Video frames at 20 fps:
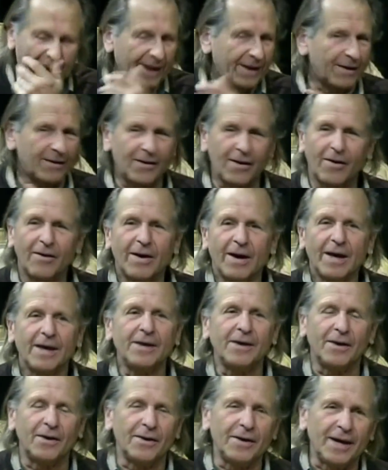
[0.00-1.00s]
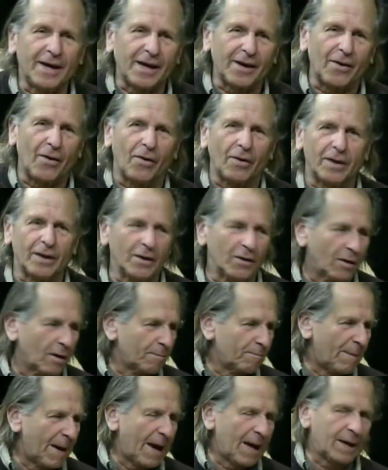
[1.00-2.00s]
don't know. You know, you get older, you
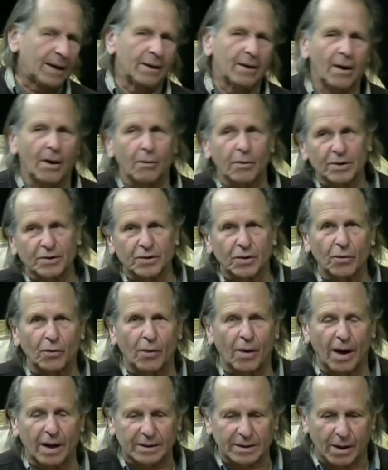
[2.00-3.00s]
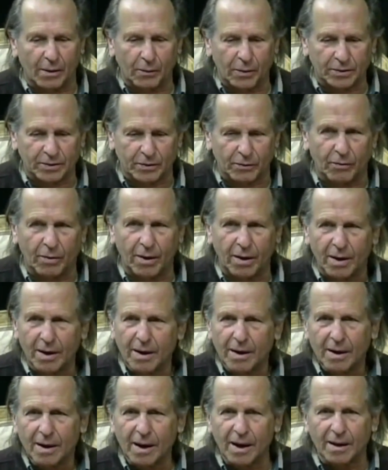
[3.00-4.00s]
look back, you know, I wish it was, I wish it were,
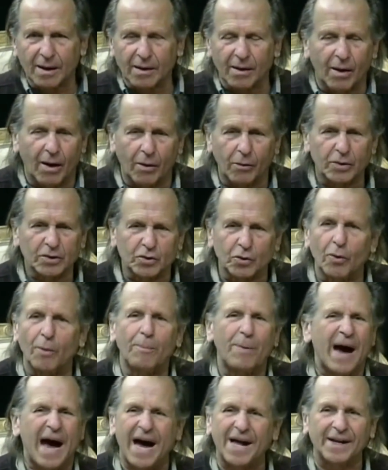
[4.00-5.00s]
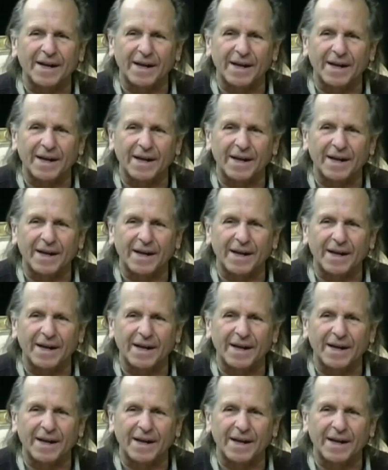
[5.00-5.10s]
I don't know, I wish there were potty